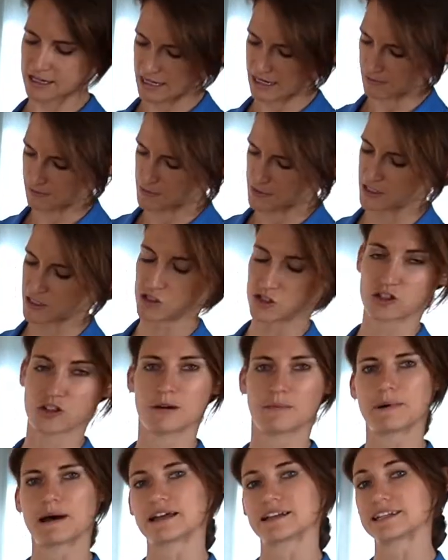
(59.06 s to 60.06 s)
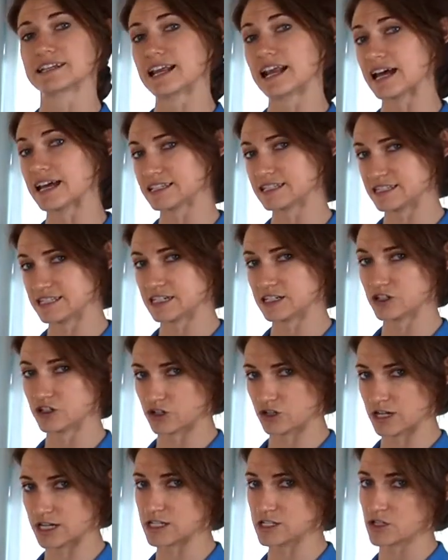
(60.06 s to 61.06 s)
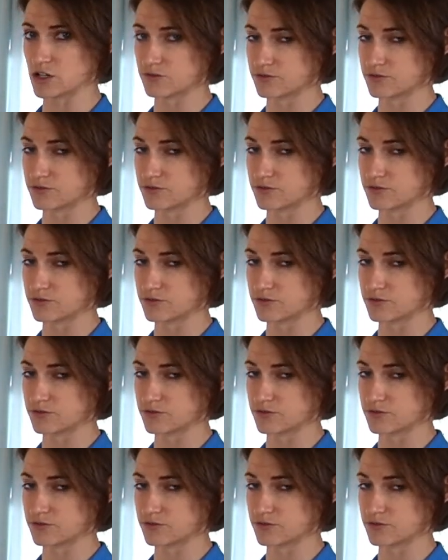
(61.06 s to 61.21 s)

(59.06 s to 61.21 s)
the hips into about ninety degrees